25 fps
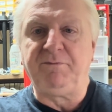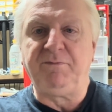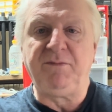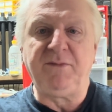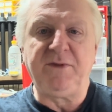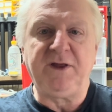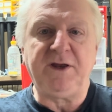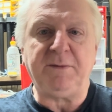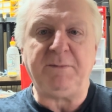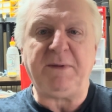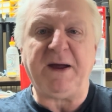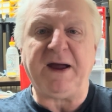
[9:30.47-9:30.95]

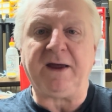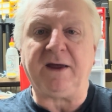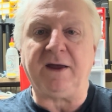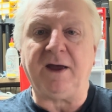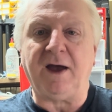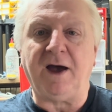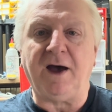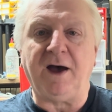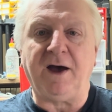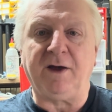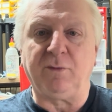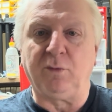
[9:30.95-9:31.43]
in the
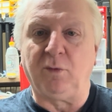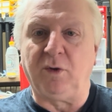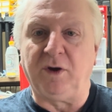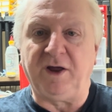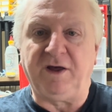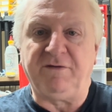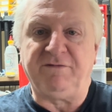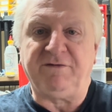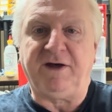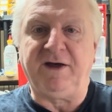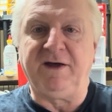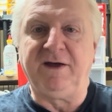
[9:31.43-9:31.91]
backyard,
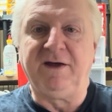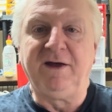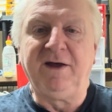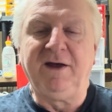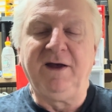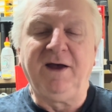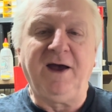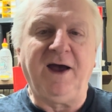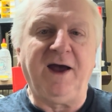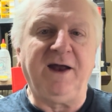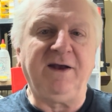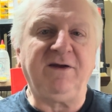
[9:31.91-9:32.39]
whatever,
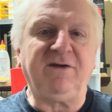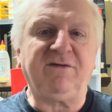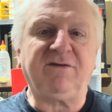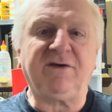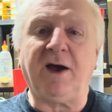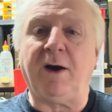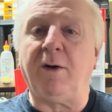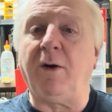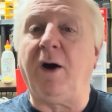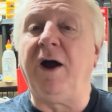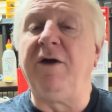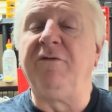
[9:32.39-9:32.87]
and just
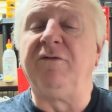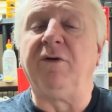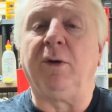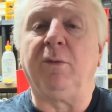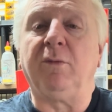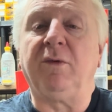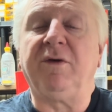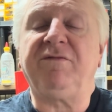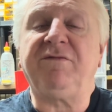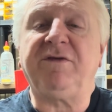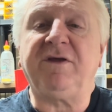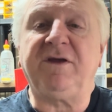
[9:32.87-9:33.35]
go over it
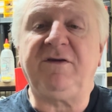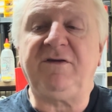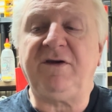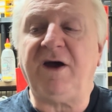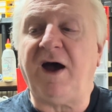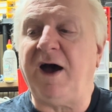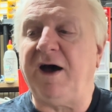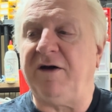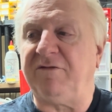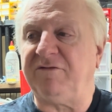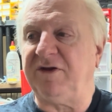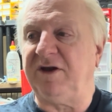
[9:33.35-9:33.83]
with the
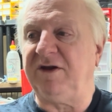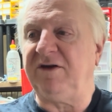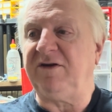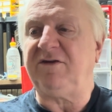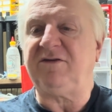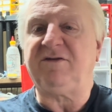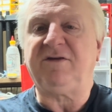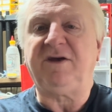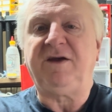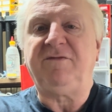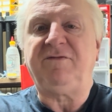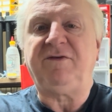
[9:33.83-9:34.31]
shaft and
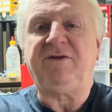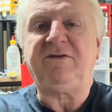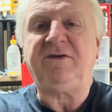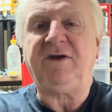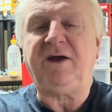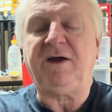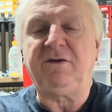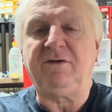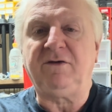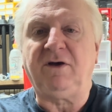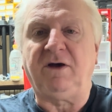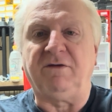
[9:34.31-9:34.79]
just see if it
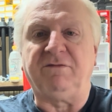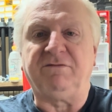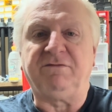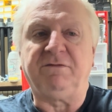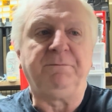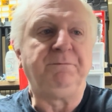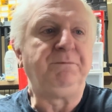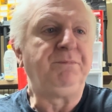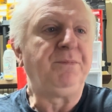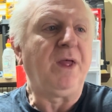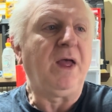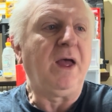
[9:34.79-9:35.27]
sounds off.
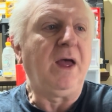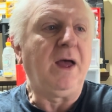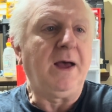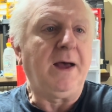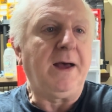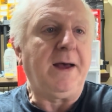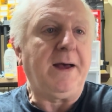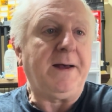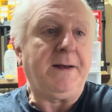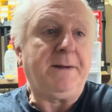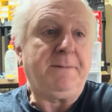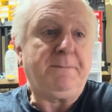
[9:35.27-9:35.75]

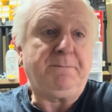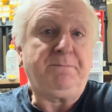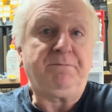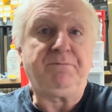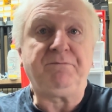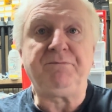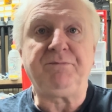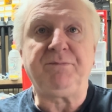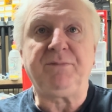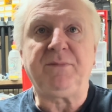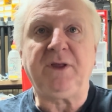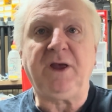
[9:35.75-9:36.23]

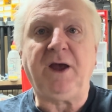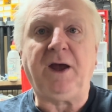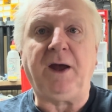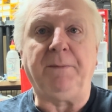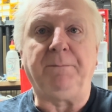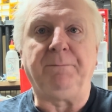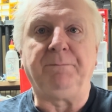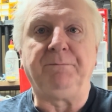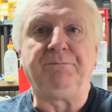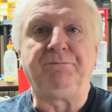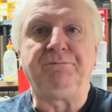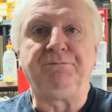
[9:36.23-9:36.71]
Yeah,
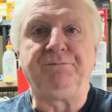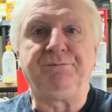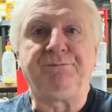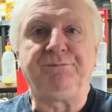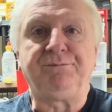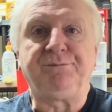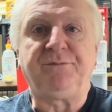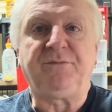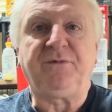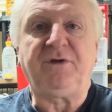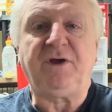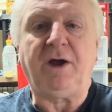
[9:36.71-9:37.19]

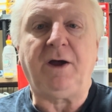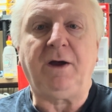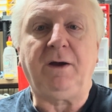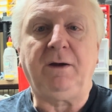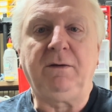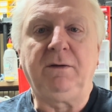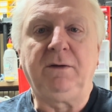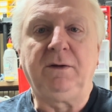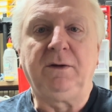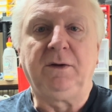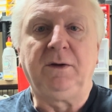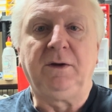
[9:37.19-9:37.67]
so
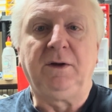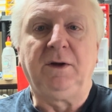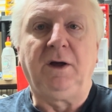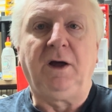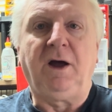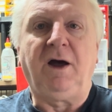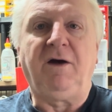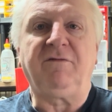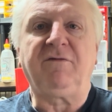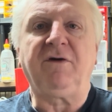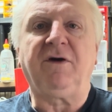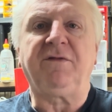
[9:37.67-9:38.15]

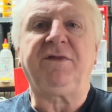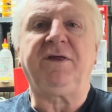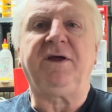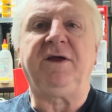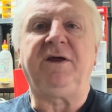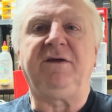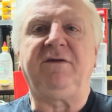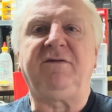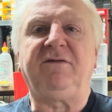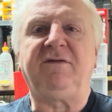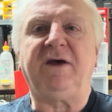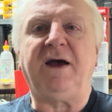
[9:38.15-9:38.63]
I've got
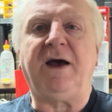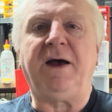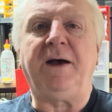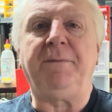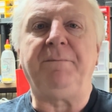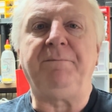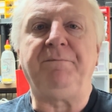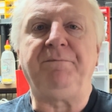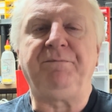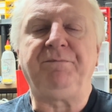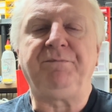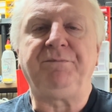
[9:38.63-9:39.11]
these,
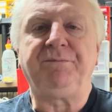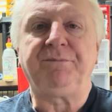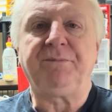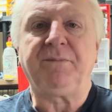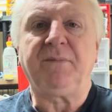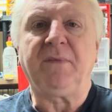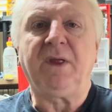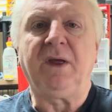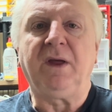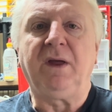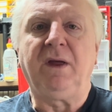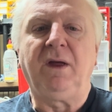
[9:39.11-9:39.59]

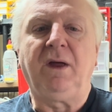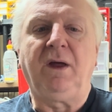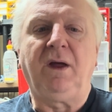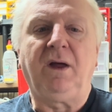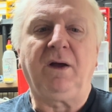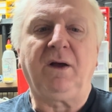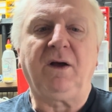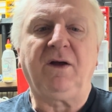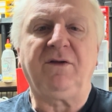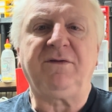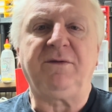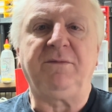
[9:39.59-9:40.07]

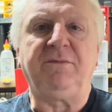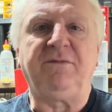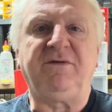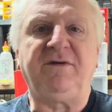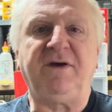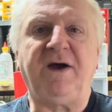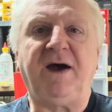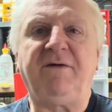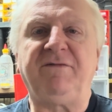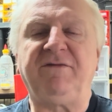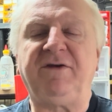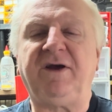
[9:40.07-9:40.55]
got some
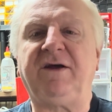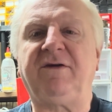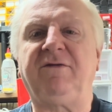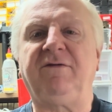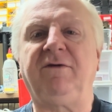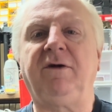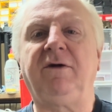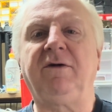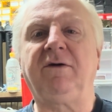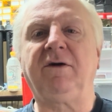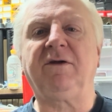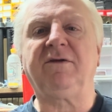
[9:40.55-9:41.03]
shafts
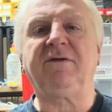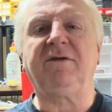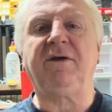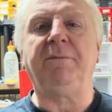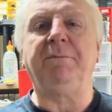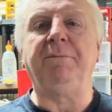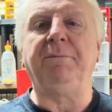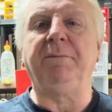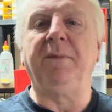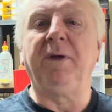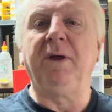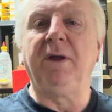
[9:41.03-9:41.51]
actually. I've got
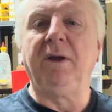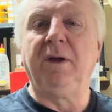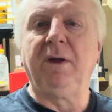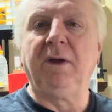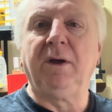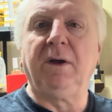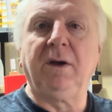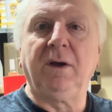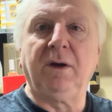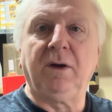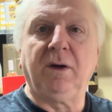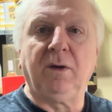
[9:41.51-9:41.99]
some
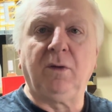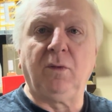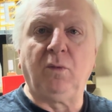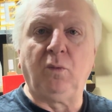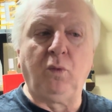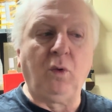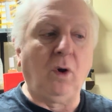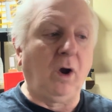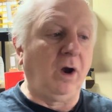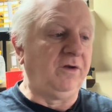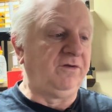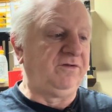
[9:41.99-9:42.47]

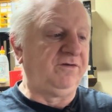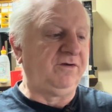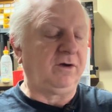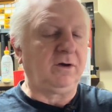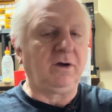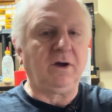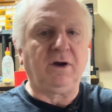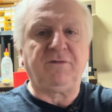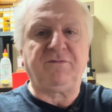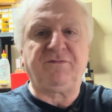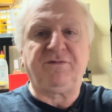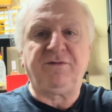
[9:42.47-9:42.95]
rods I
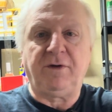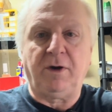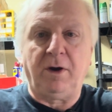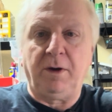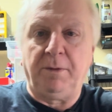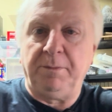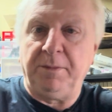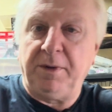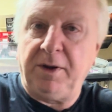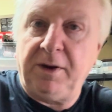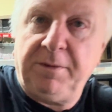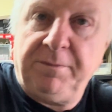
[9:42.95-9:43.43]
got
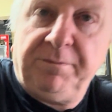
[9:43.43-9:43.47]
from